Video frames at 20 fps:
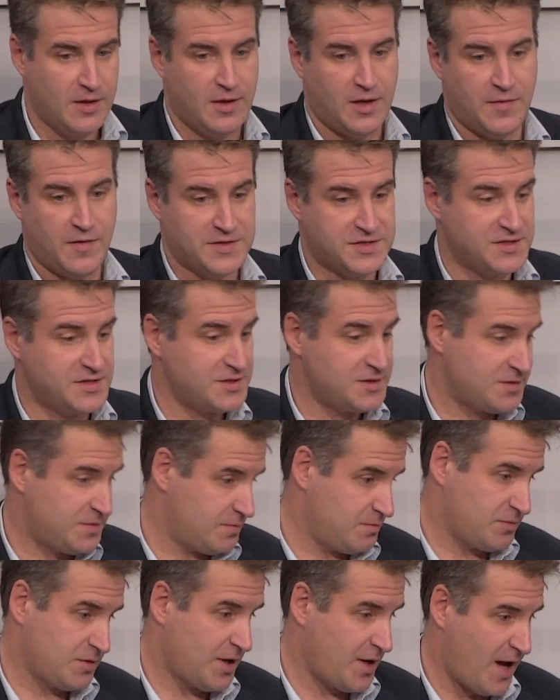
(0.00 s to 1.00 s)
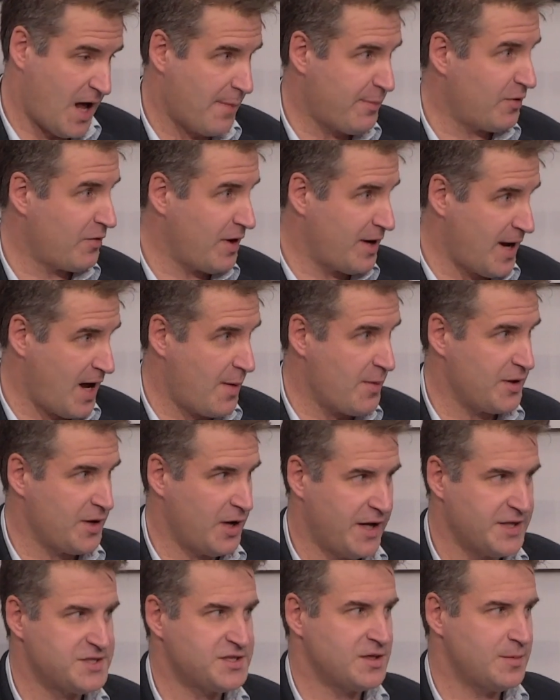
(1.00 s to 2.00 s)
and this isn't going to happen right now,
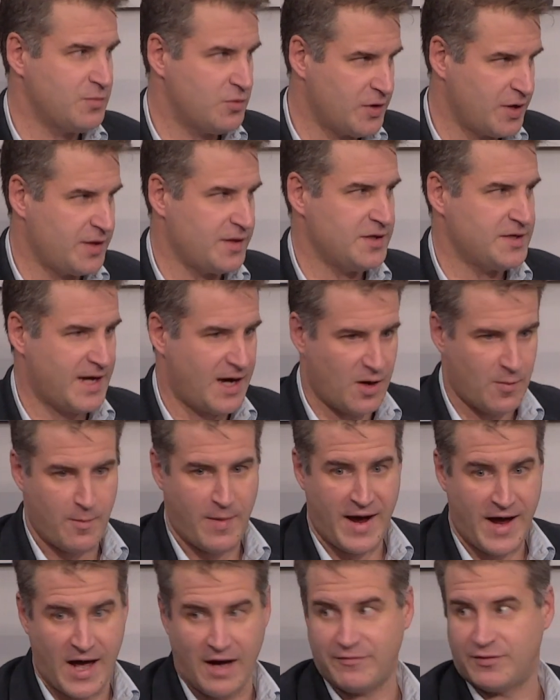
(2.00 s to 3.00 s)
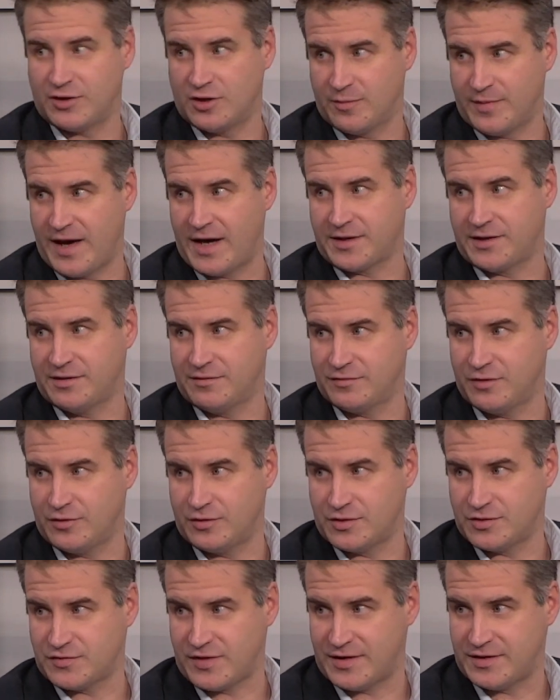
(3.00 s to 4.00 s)
at some point the town may have to go back to the
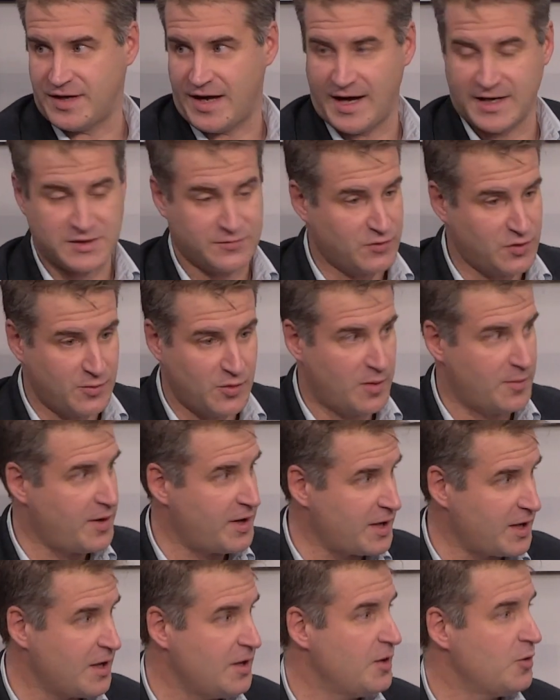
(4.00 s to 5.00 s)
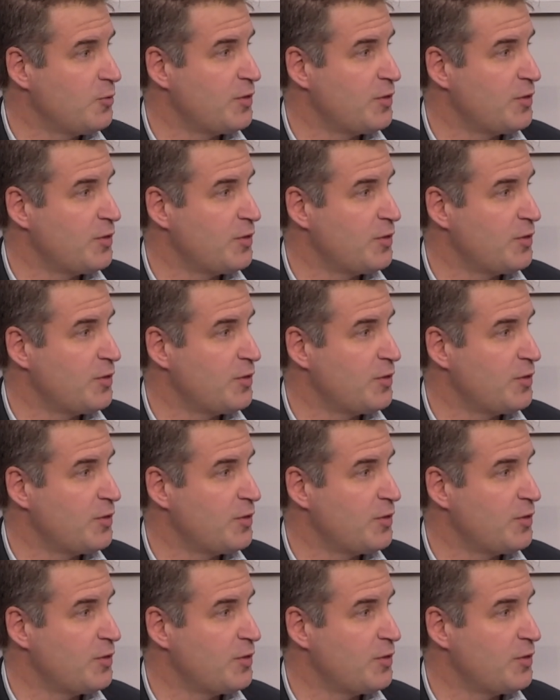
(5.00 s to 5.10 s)
voters to ask for more money.